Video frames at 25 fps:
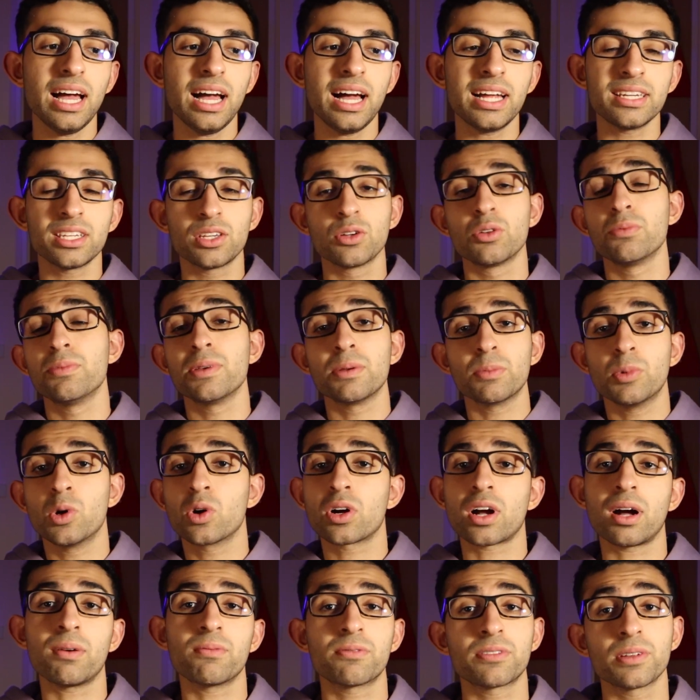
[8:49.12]
And you'll be
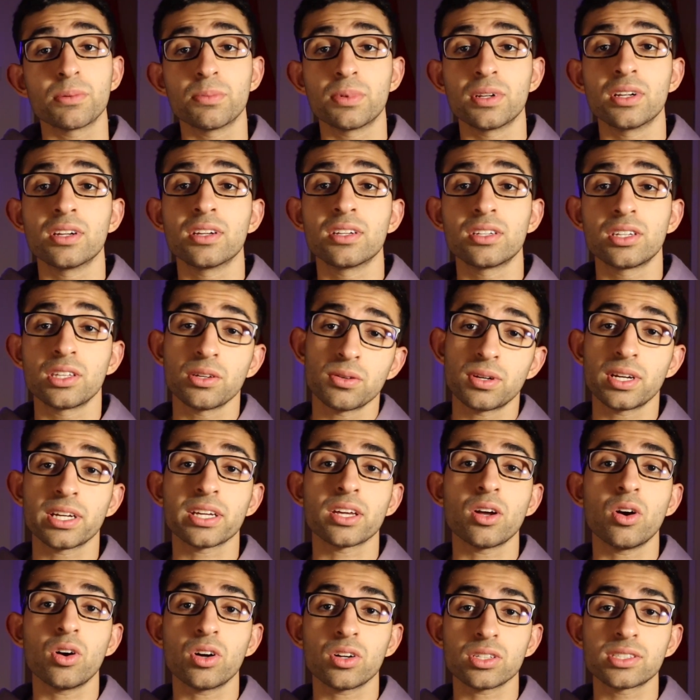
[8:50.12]
more comfortable
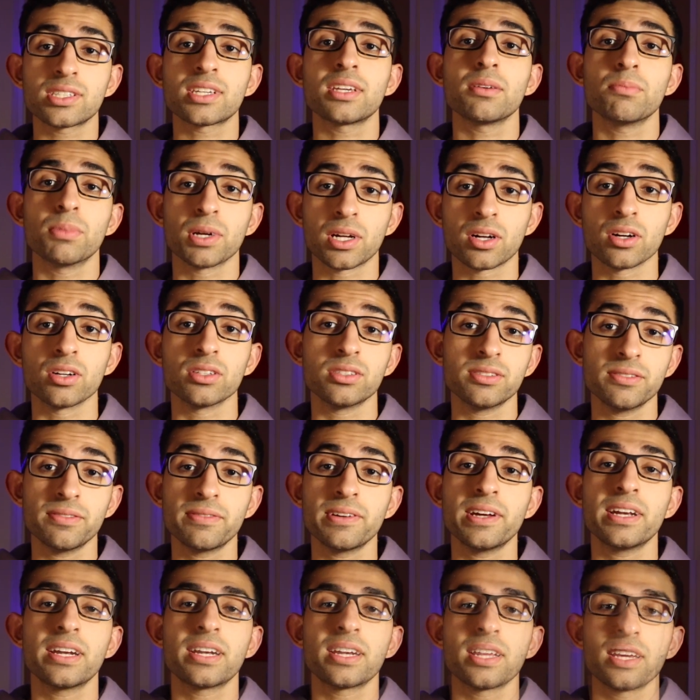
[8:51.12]
during your OSCE because
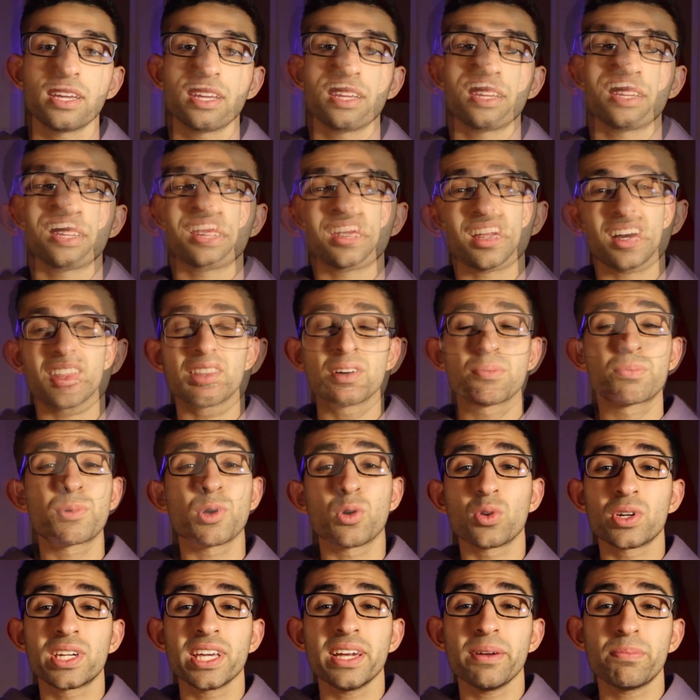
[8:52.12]
of it. Another
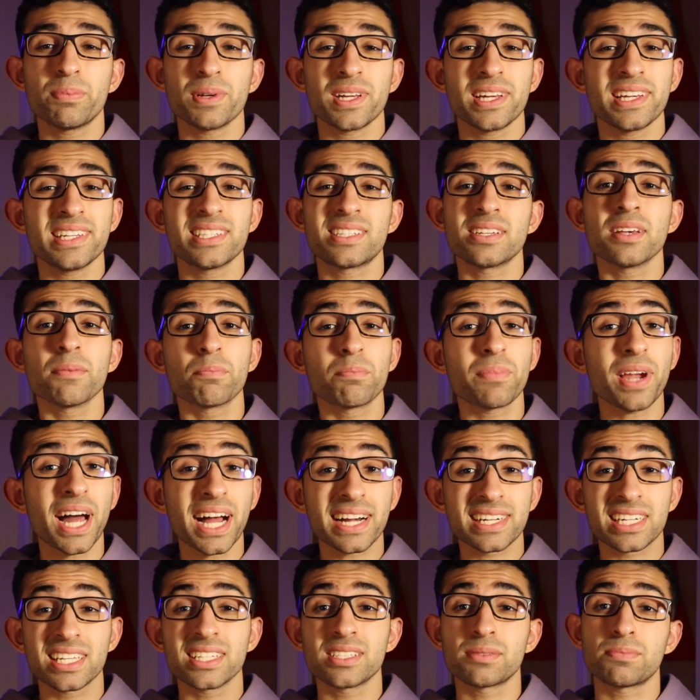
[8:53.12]
pro tip is
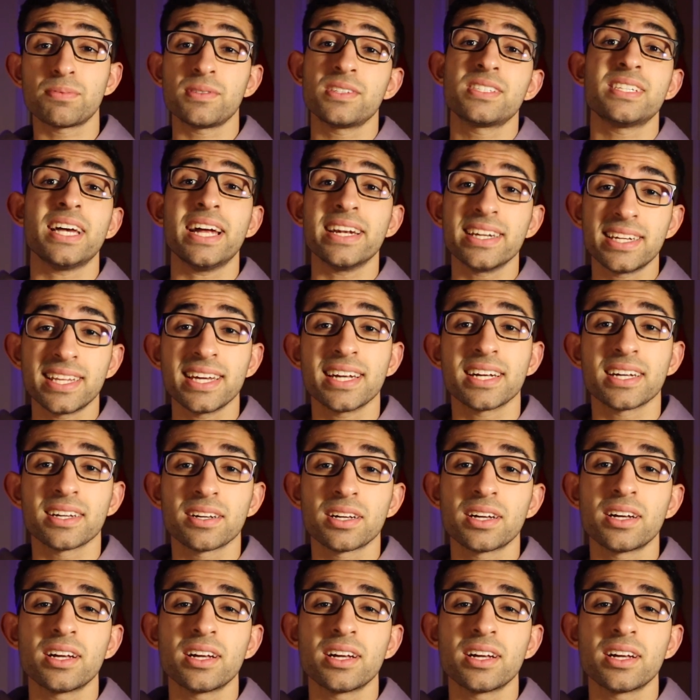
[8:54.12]
practice presenting.